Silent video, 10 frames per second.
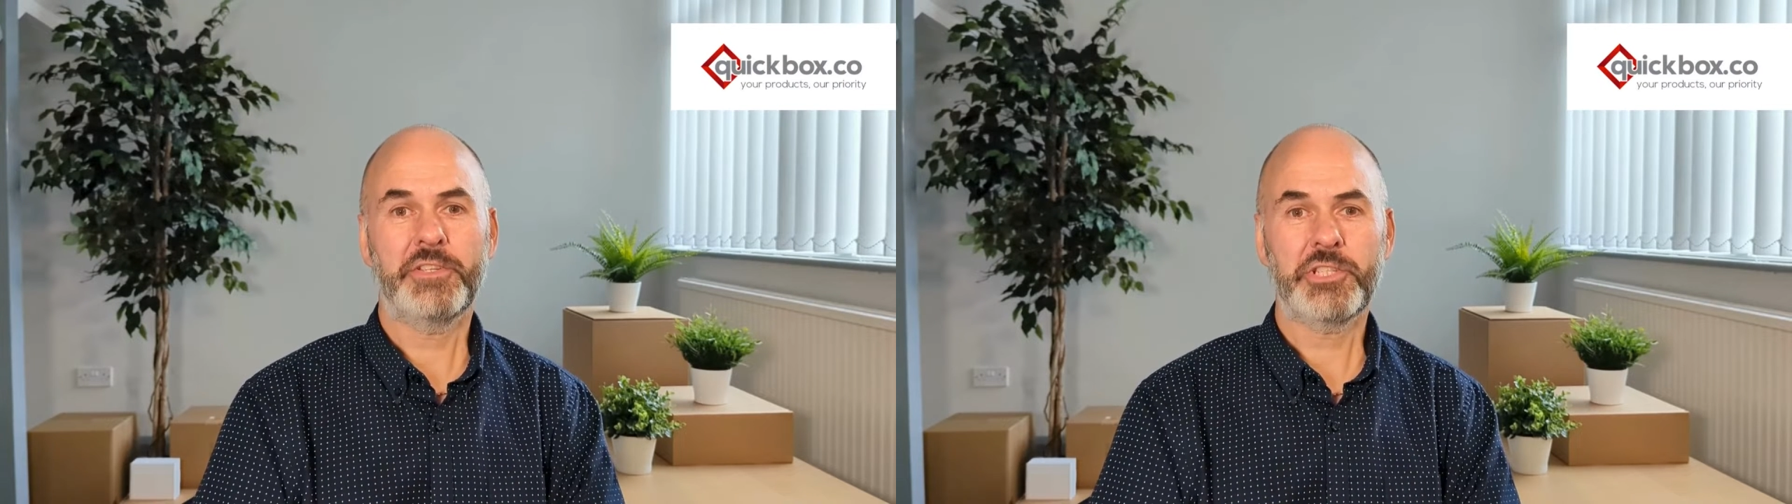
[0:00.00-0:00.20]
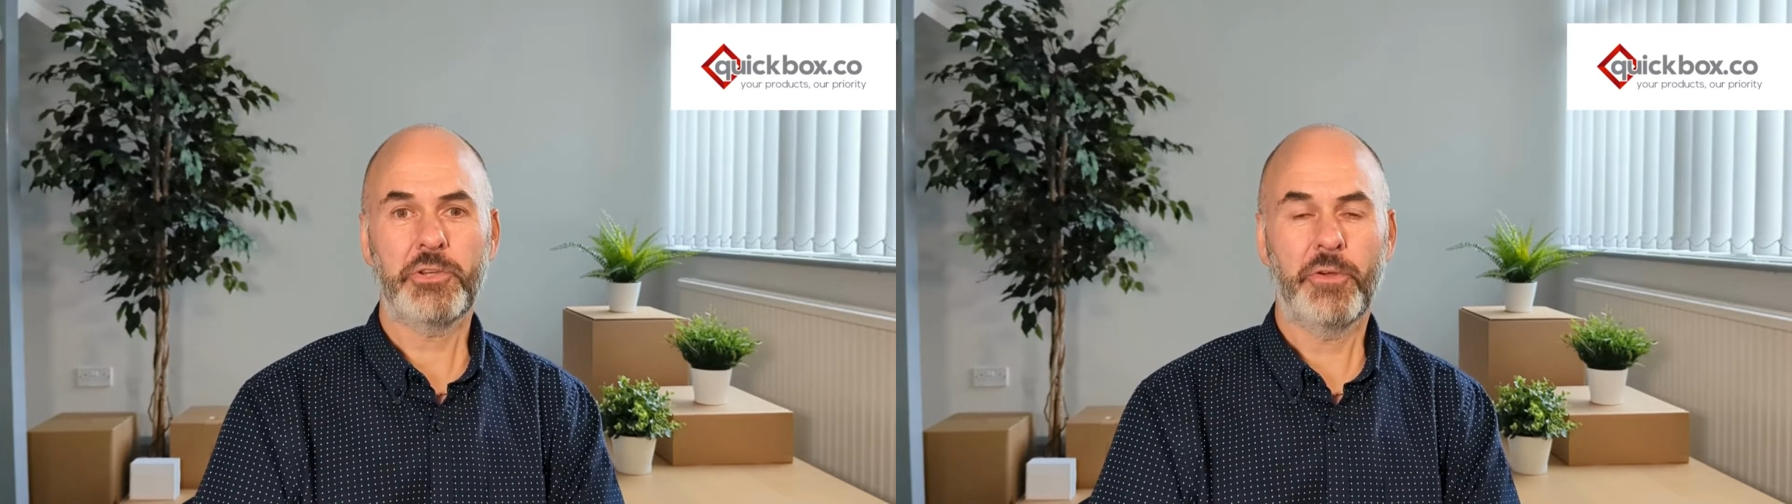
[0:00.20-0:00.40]

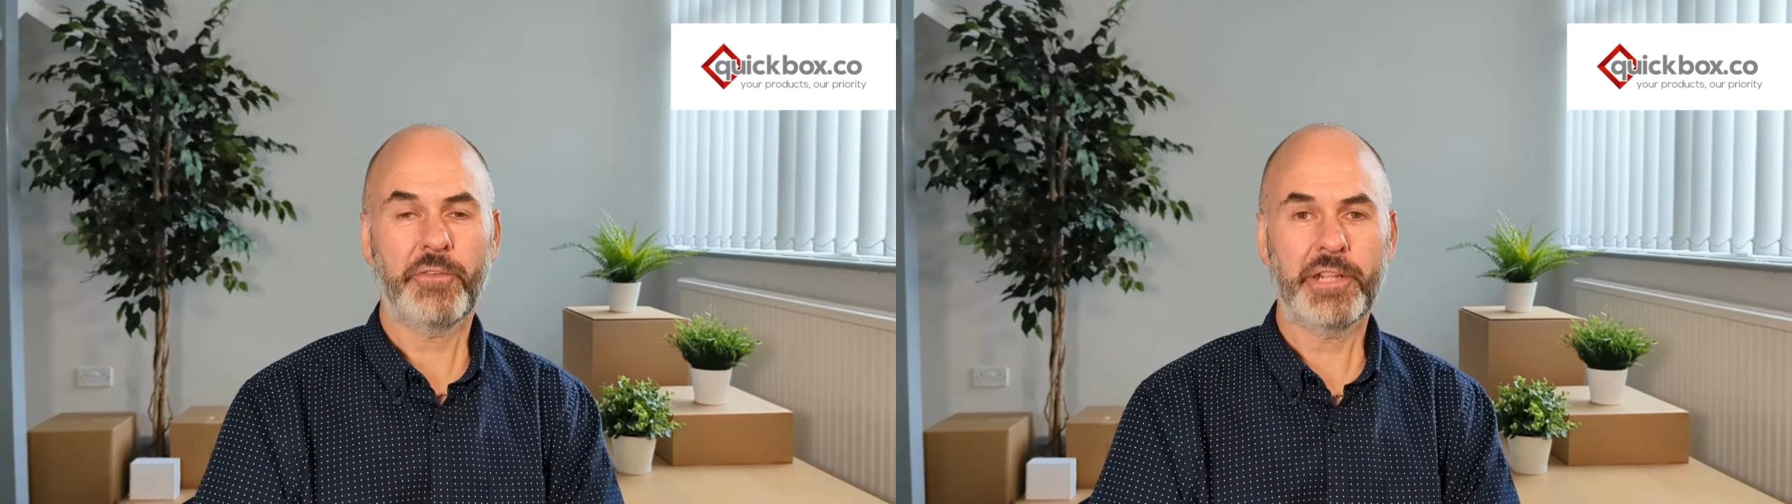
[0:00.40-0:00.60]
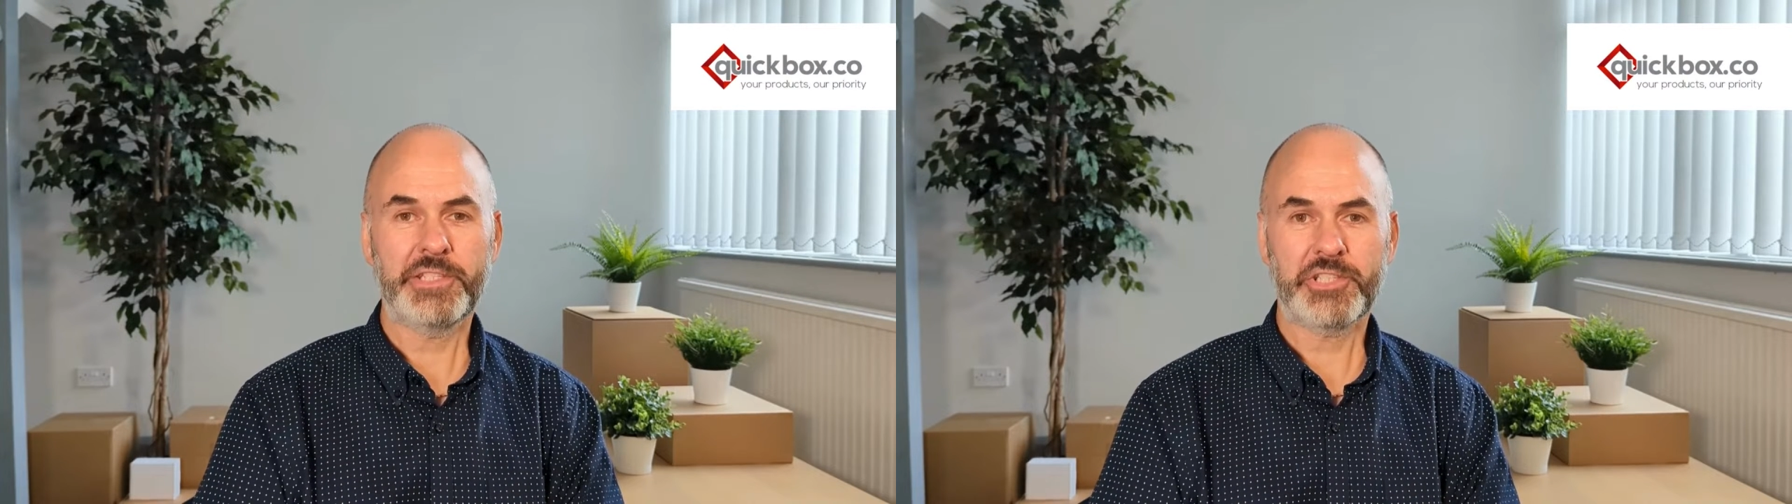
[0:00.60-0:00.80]
2 of
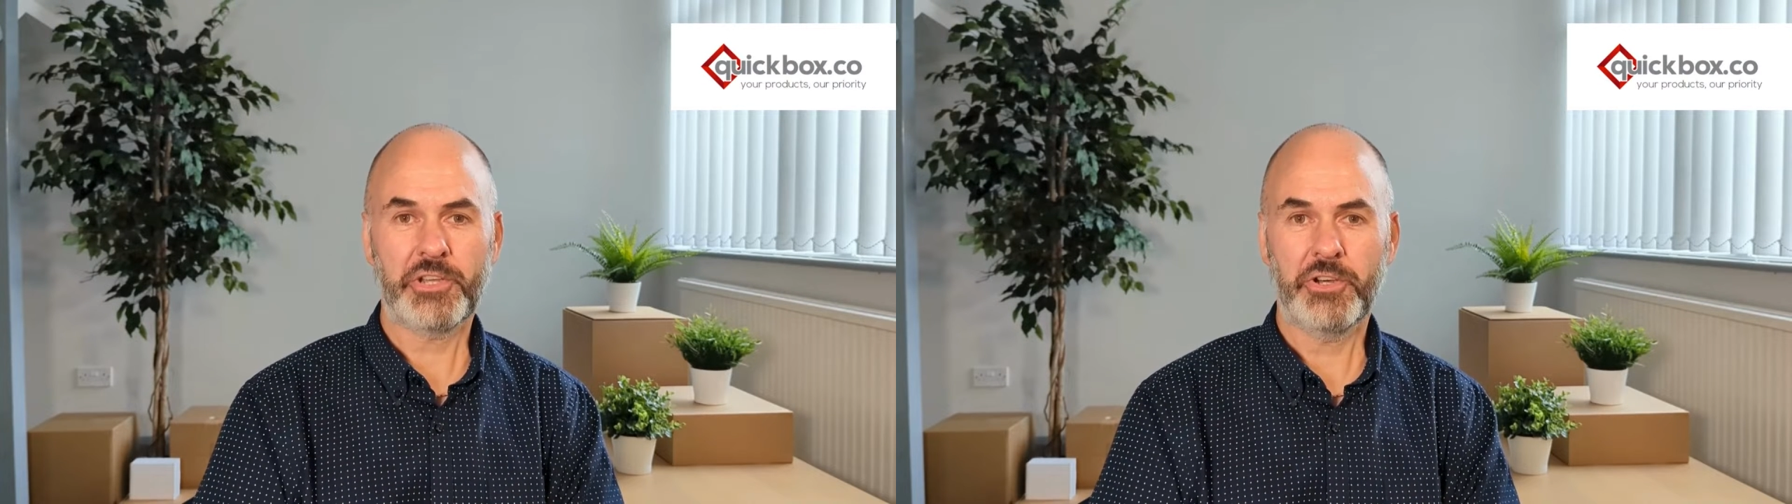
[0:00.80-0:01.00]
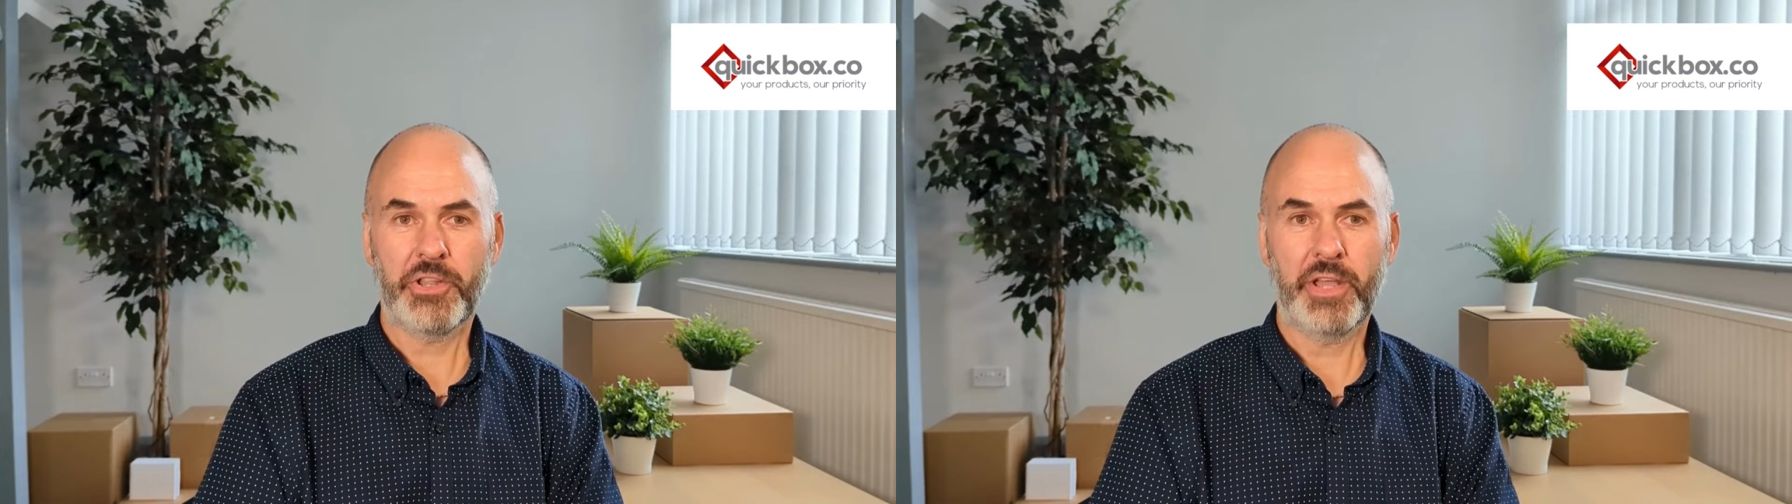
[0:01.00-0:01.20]
Clint's
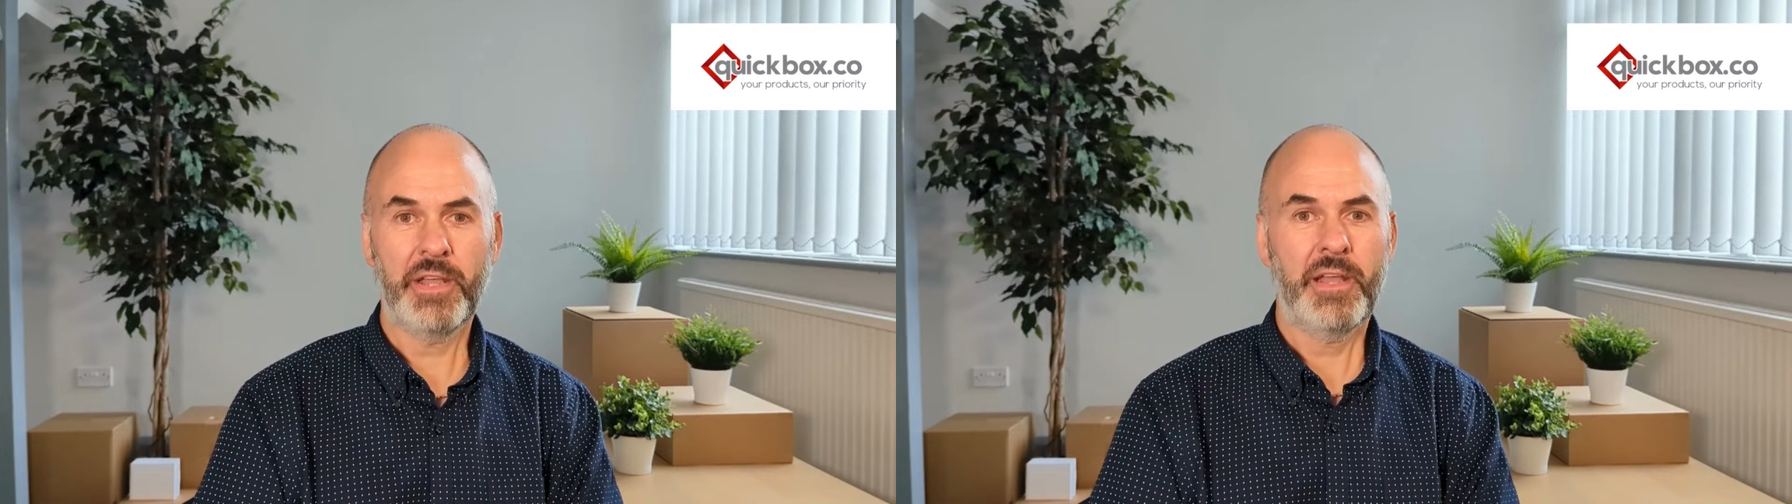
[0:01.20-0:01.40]
Corner.